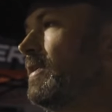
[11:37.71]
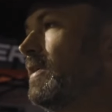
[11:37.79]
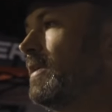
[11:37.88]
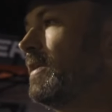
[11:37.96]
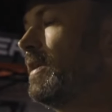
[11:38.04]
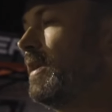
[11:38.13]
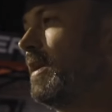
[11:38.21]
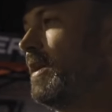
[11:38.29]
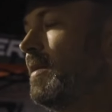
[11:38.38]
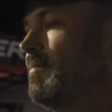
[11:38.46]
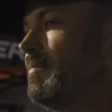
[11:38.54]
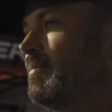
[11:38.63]
Gotcha.
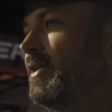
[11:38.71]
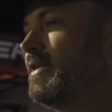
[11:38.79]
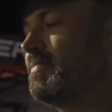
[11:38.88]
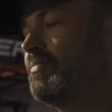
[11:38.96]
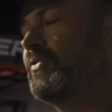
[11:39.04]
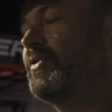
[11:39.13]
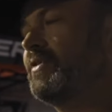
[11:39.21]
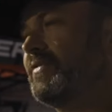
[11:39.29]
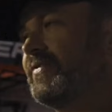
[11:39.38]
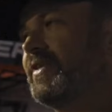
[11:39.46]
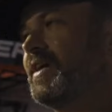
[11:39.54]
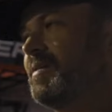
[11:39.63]
Um, but it's brutal
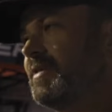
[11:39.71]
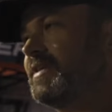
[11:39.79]
for them.